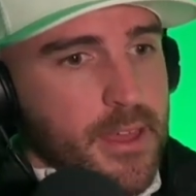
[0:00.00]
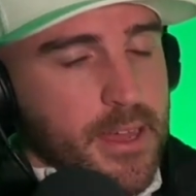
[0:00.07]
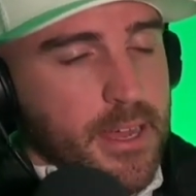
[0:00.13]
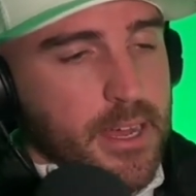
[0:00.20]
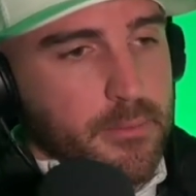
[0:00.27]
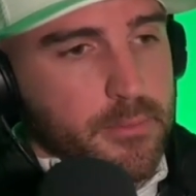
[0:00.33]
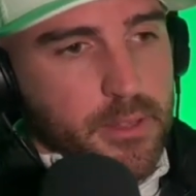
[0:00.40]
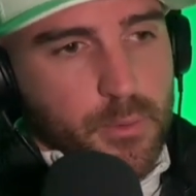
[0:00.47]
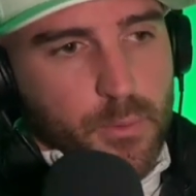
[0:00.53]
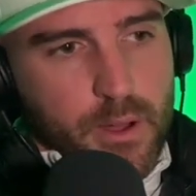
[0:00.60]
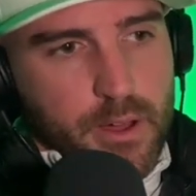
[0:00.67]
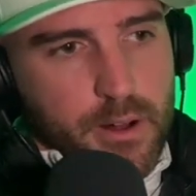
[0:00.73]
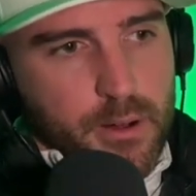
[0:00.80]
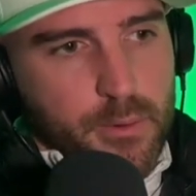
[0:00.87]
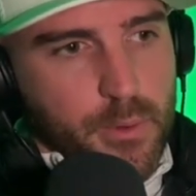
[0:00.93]
And then
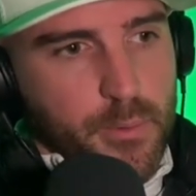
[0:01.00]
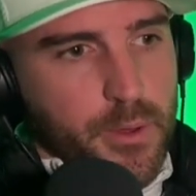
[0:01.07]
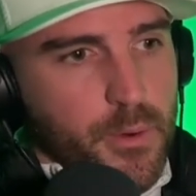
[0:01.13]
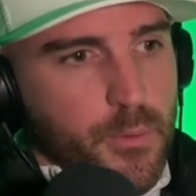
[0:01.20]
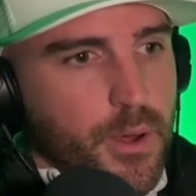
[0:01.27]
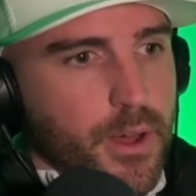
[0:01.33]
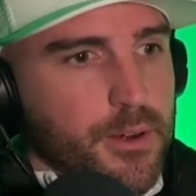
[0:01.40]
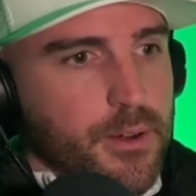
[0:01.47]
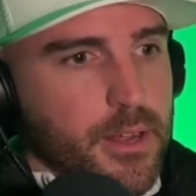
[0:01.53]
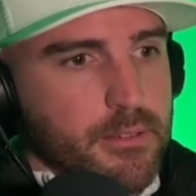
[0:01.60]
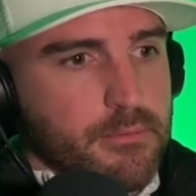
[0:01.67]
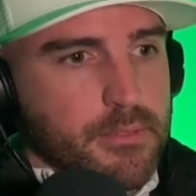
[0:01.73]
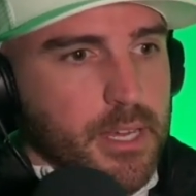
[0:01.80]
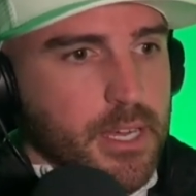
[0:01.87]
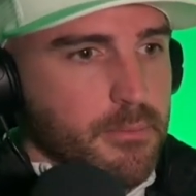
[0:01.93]
water. We want to water
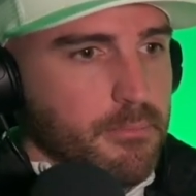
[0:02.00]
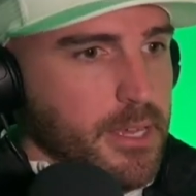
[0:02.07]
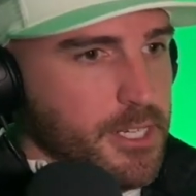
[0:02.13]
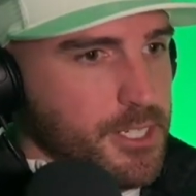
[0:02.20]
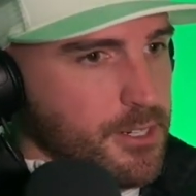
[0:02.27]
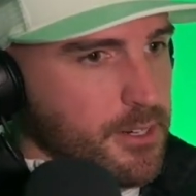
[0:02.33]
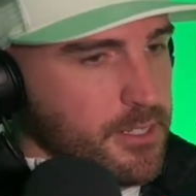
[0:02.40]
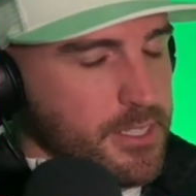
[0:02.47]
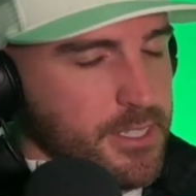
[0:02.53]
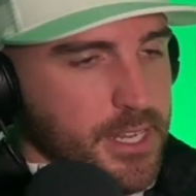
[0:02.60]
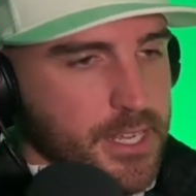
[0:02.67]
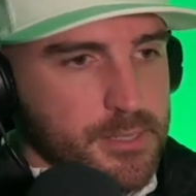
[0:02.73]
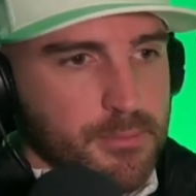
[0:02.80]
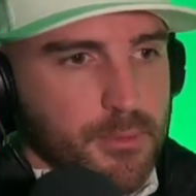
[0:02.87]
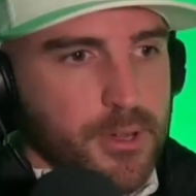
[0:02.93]
it, make sure it
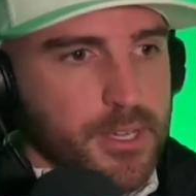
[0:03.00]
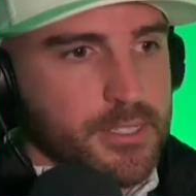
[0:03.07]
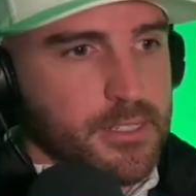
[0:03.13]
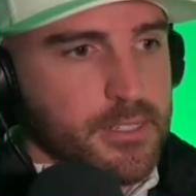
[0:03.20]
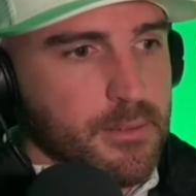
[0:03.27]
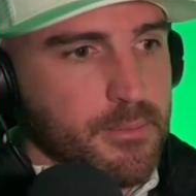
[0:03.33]
stays moist.